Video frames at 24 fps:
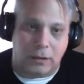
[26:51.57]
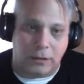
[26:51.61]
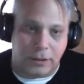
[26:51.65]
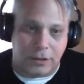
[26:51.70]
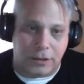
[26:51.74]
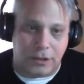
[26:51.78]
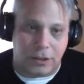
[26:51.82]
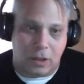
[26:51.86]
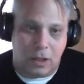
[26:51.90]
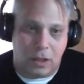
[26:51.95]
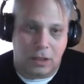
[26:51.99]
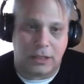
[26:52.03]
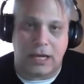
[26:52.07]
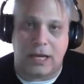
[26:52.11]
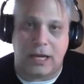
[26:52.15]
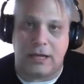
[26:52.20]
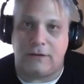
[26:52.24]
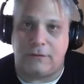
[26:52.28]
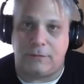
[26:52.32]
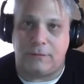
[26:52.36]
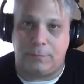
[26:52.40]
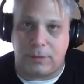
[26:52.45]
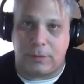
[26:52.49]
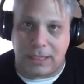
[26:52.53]
It should all kind
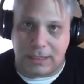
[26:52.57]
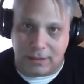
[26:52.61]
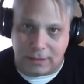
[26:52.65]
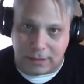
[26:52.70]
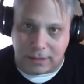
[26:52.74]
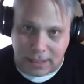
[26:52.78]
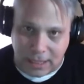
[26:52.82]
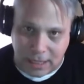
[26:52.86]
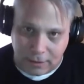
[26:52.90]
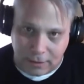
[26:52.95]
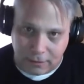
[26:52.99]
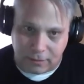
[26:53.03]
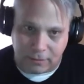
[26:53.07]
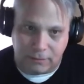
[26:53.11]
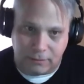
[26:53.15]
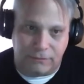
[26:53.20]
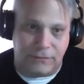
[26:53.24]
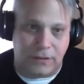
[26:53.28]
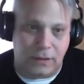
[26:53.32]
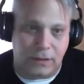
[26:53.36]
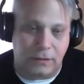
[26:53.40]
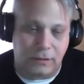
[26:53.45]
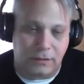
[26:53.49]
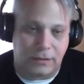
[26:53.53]
of blend together and
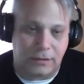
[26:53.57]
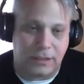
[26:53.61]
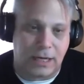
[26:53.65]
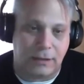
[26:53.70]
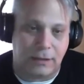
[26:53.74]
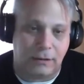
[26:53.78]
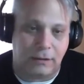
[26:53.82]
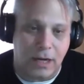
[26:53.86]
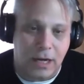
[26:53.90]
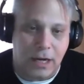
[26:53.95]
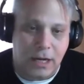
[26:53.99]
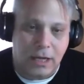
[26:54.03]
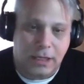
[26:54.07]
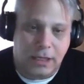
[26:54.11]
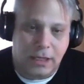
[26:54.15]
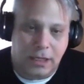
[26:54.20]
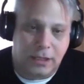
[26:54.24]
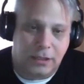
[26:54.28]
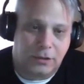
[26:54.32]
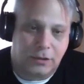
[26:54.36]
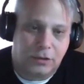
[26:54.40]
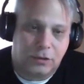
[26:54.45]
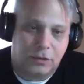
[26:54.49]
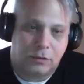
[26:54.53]
funnel together
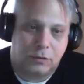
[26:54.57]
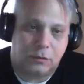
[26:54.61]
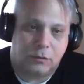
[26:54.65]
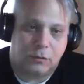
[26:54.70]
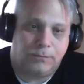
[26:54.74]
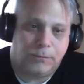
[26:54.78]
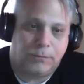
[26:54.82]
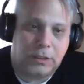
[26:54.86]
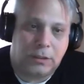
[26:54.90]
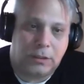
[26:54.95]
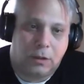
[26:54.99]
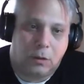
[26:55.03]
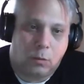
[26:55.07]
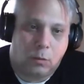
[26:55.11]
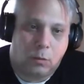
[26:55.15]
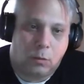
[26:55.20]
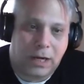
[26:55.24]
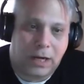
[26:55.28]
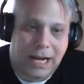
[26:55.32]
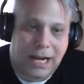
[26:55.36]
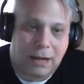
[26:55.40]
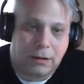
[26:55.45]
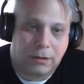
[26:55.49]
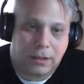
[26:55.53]
into, you know,
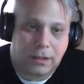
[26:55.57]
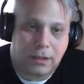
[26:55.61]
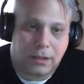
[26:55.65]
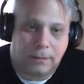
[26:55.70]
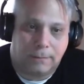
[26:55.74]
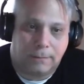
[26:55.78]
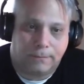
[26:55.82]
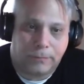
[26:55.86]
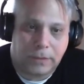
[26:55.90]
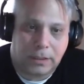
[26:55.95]
one outcome.